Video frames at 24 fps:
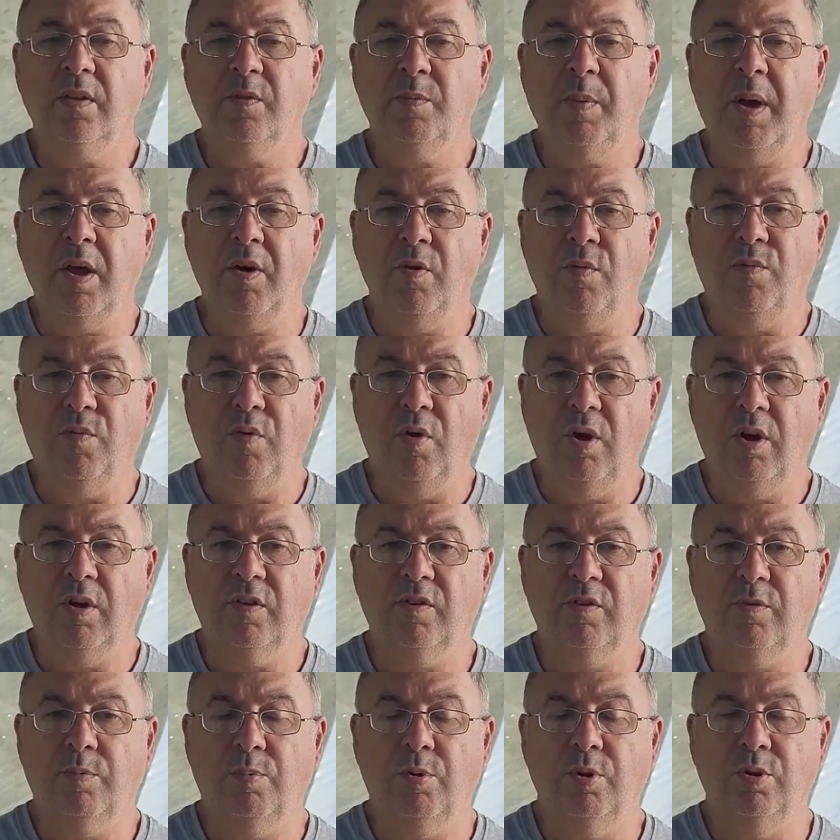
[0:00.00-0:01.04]
These
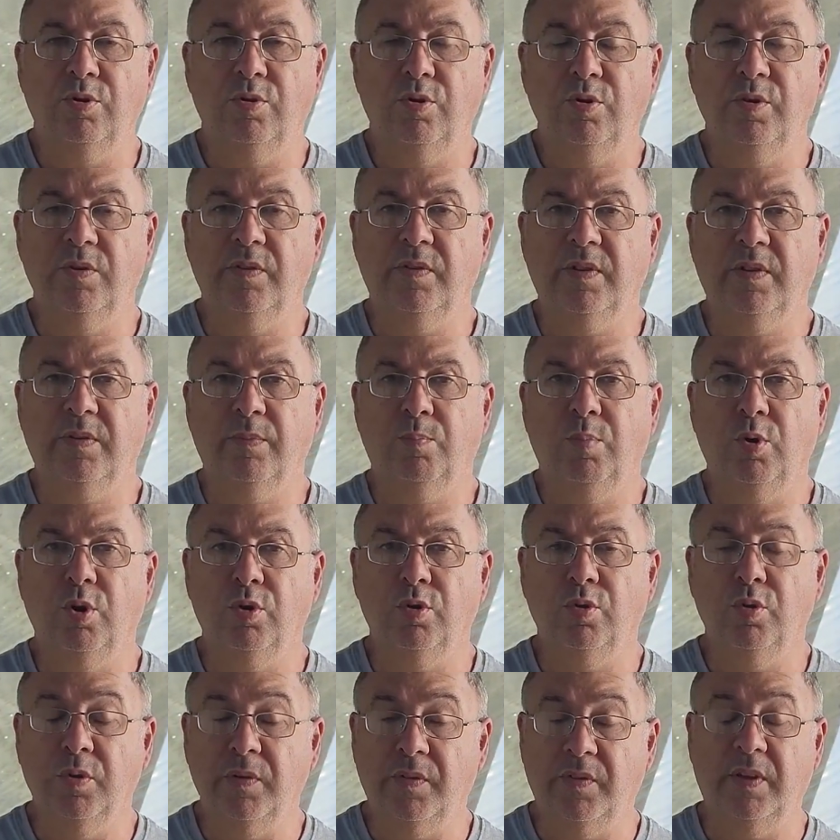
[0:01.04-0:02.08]
bioflocs produce,
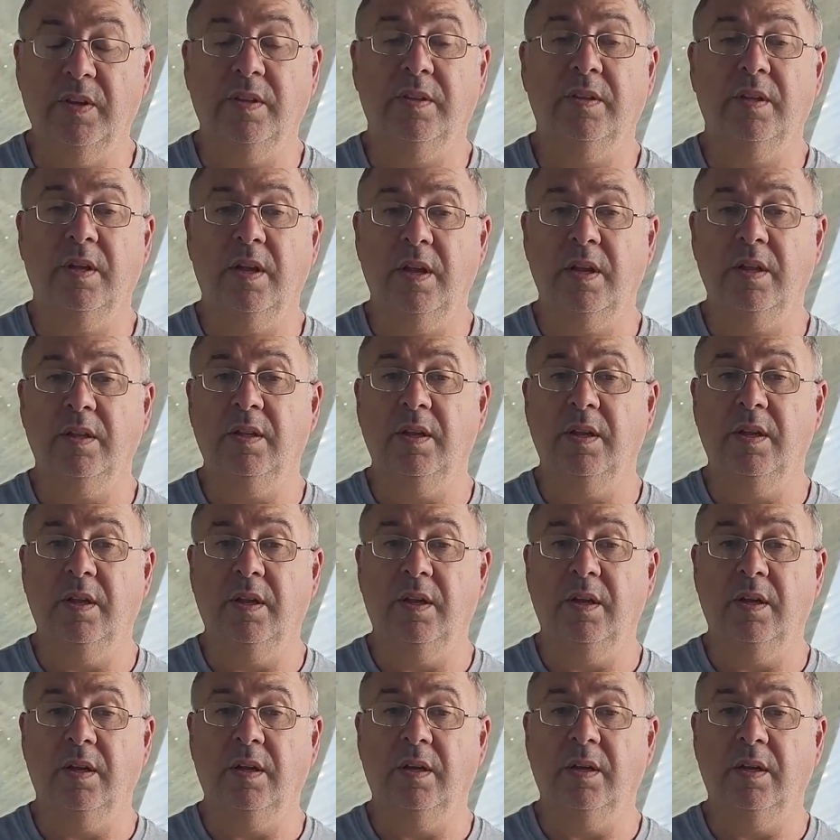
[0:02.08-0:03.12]
produced in
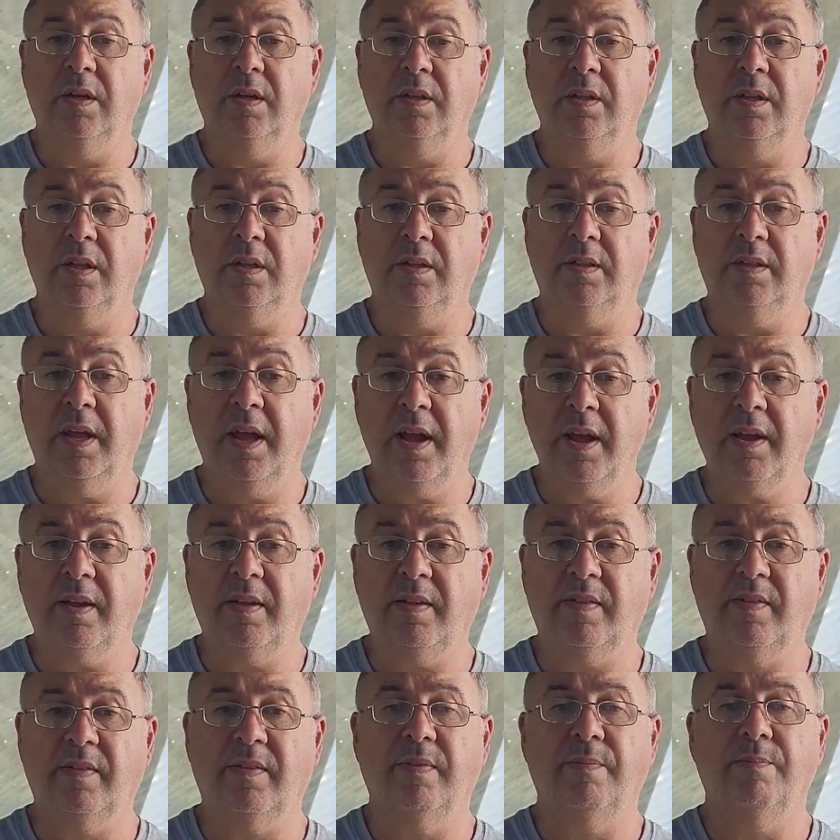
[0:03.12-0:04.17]
the, in the
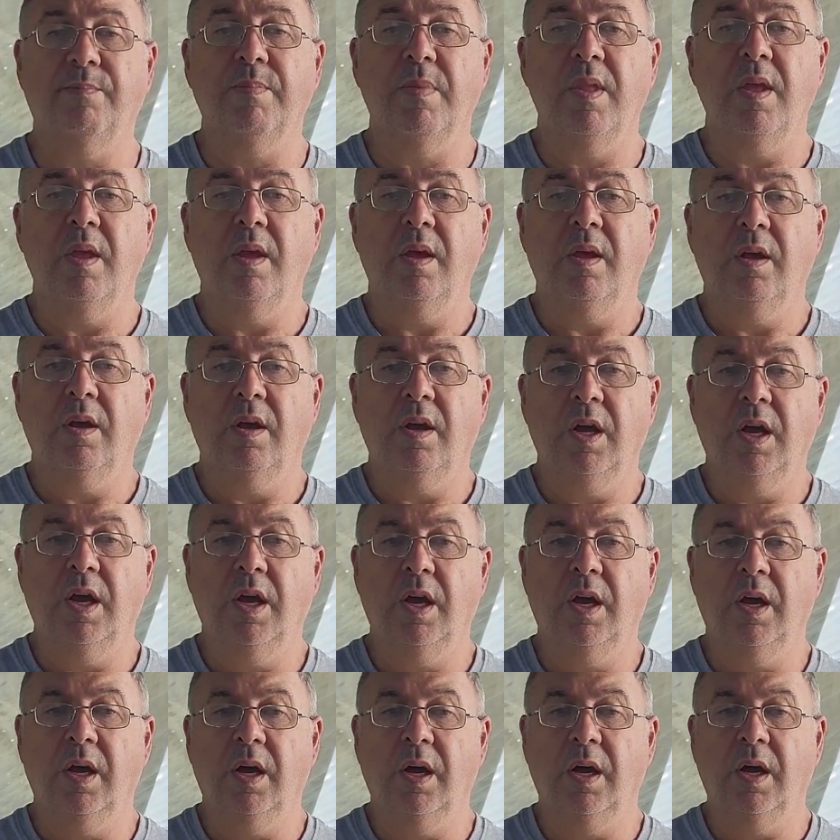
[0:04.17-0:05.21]
tanks
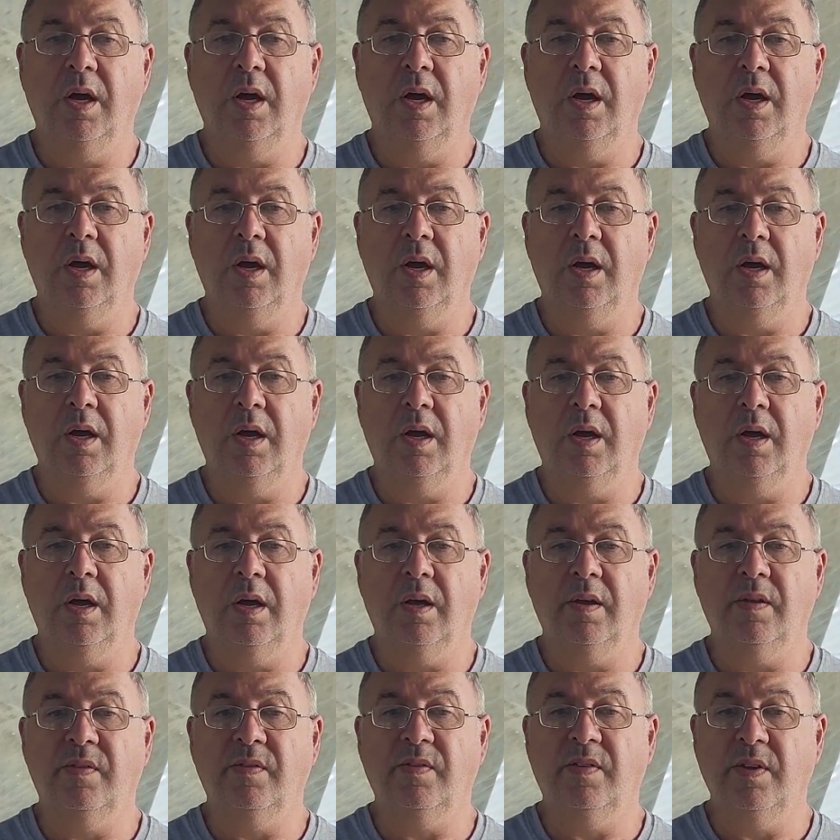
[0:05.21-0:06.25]

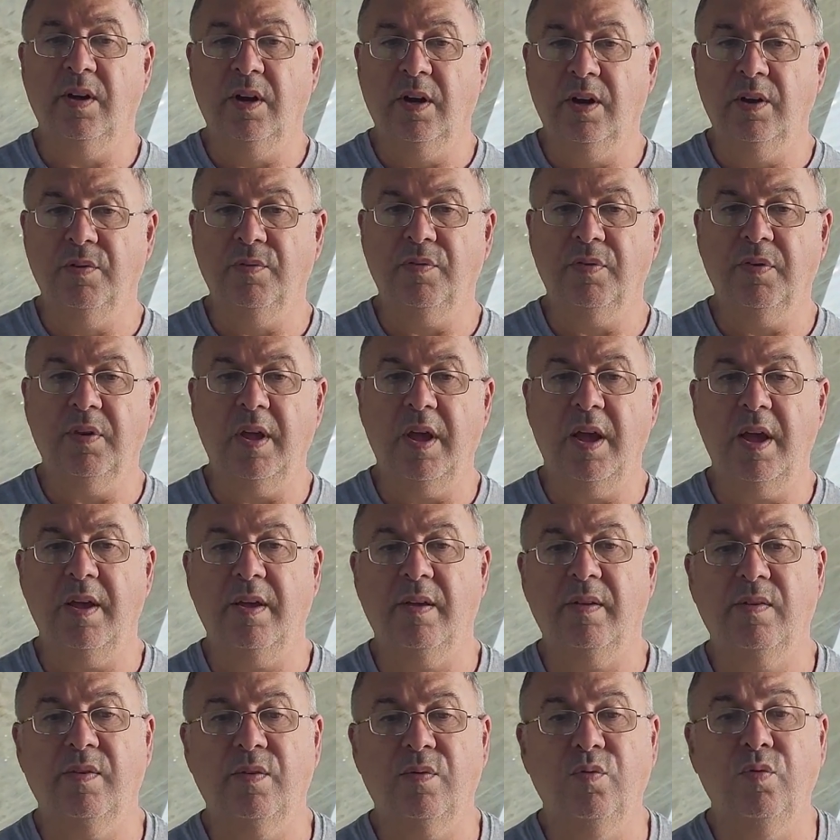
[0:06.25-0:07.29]
uh, serve
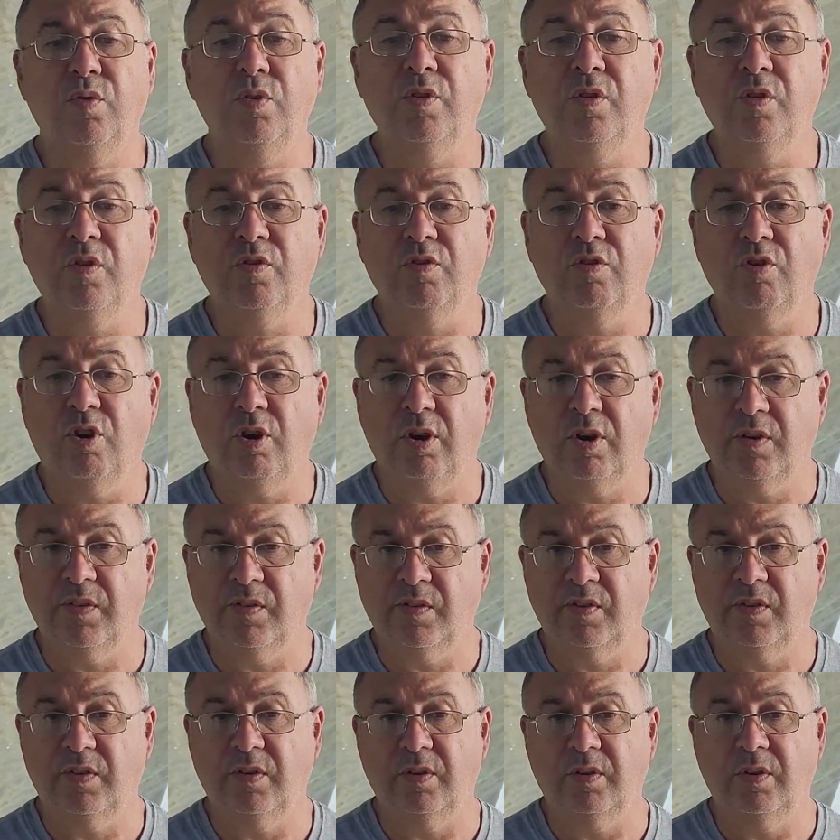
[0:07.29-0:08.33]
as food
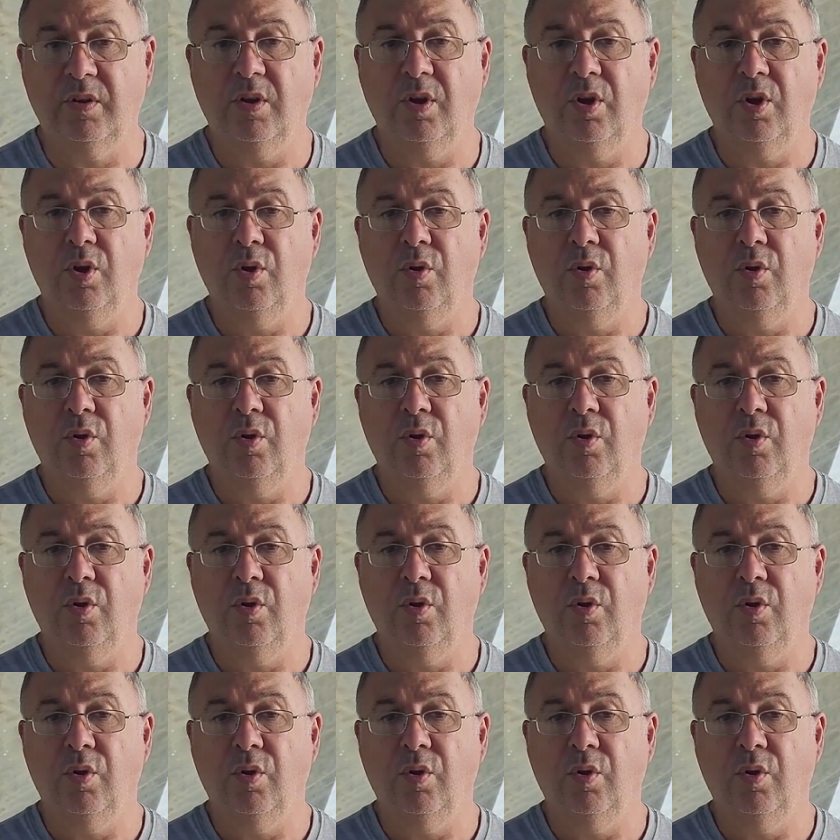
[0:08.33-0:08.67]
source